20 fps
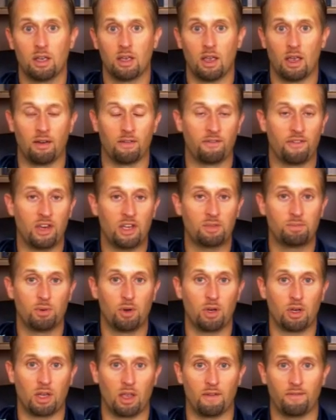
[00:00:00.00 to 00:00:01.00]
on
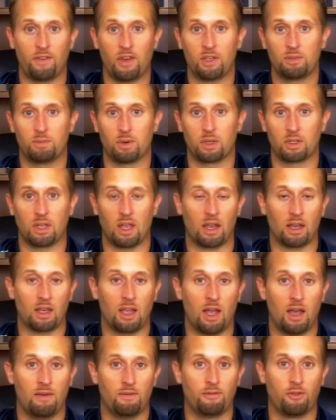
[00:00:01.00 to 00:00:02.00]
Facebook at
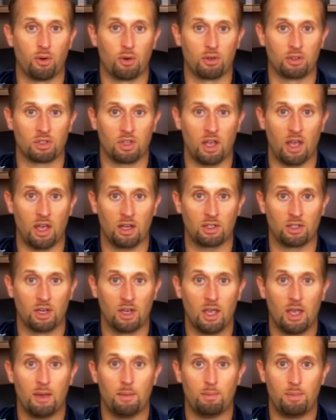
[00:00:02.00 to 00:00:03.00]
facebook.com forward slash
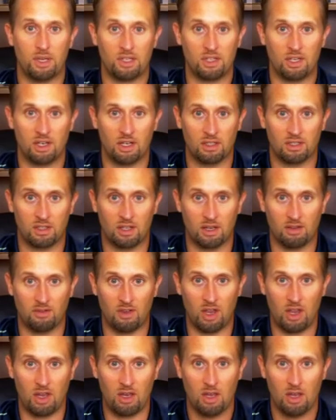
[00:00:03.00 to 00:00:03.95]
busyness TV.